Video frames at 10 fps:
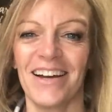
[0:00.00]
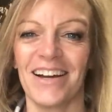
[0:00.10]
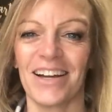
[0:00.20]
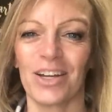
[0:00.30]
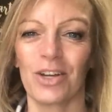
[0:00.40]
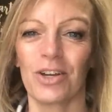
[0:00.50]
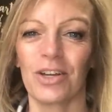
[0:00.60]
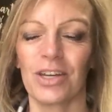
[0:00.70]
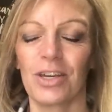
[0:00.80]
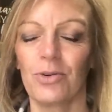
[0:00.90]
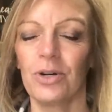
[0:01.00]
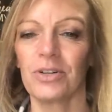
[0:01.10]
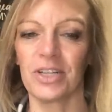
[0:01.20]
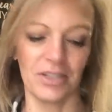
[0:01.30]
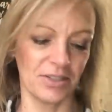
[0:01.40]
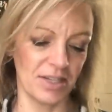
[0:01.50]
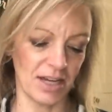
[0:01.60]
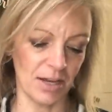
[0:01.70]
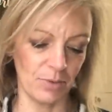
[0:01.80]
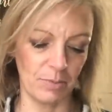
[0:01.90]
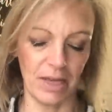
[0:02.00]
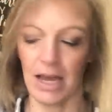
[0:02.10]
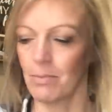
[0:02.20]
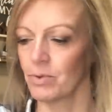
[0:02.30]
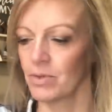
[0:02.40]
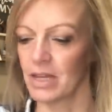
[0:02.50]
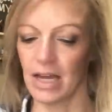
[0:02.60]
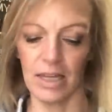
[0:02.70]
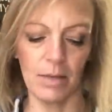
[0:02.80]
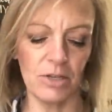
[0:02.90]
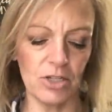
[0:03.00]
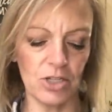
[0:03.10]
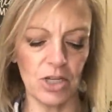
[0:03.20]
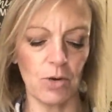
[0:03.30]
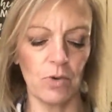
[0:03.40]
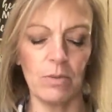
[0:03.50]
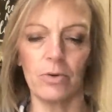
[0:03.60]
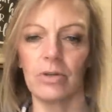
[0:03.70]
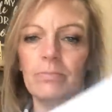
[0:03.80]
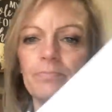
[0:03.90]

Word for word: uh, quilt guild, then I would be happy with that. And let me just share one more.